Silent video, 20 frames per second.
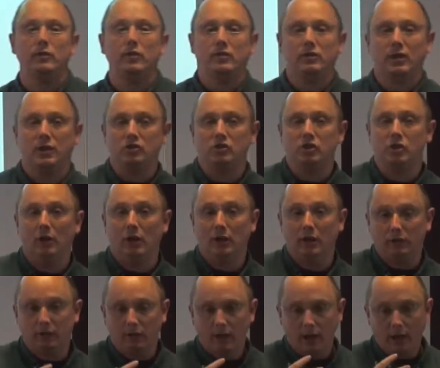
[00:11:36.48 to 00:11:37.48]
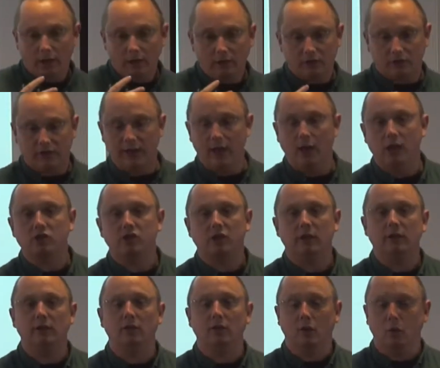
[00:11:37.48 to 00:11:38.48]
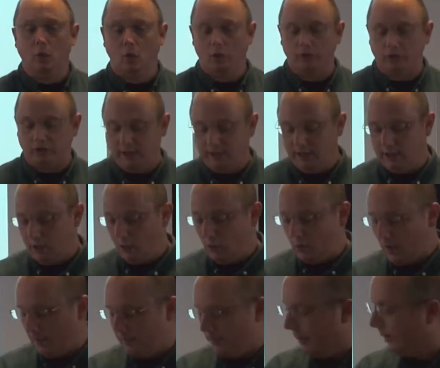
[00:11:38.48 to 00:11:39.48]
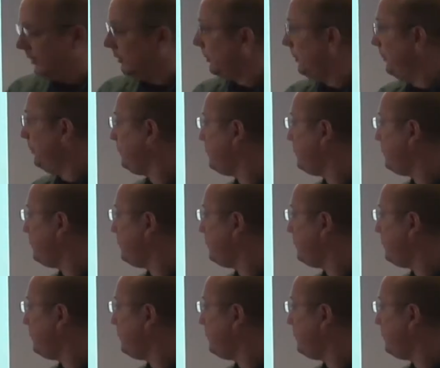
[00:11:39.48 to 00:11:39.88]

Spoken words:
such as sea urchins or sea cucumbers.